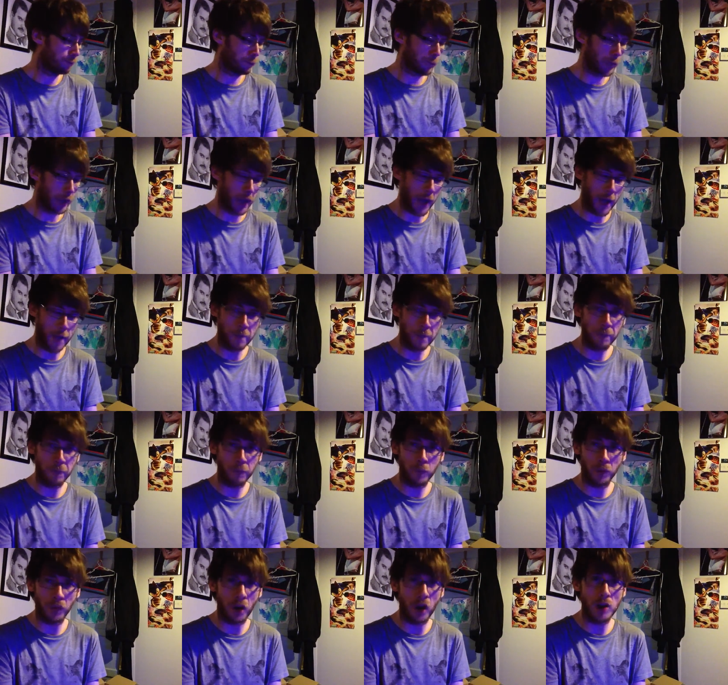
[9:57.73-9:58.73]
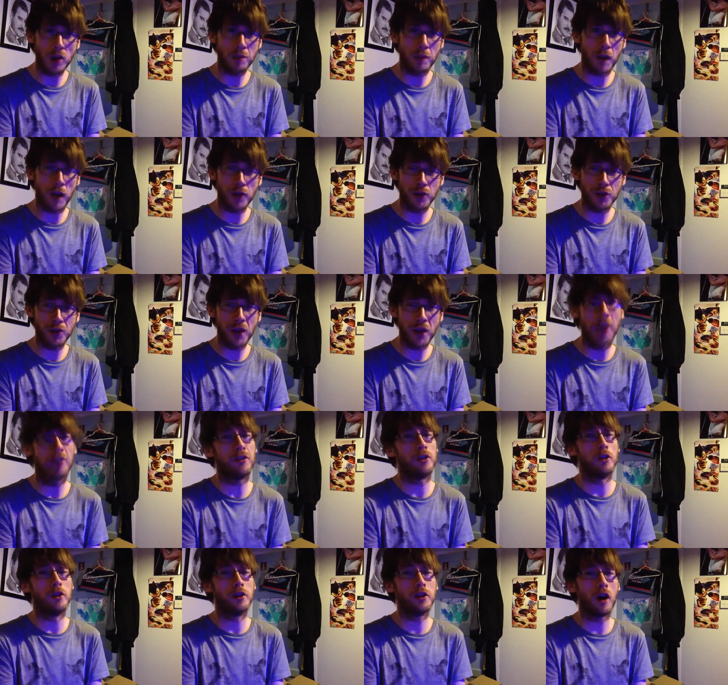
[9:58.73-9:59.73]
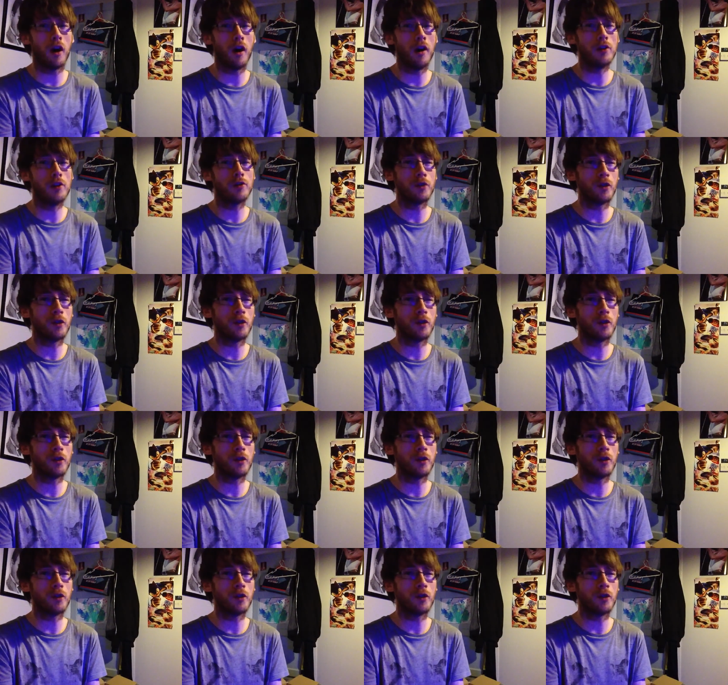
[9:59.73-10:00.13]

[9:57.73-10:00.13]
But a darts match is definitely on the cards,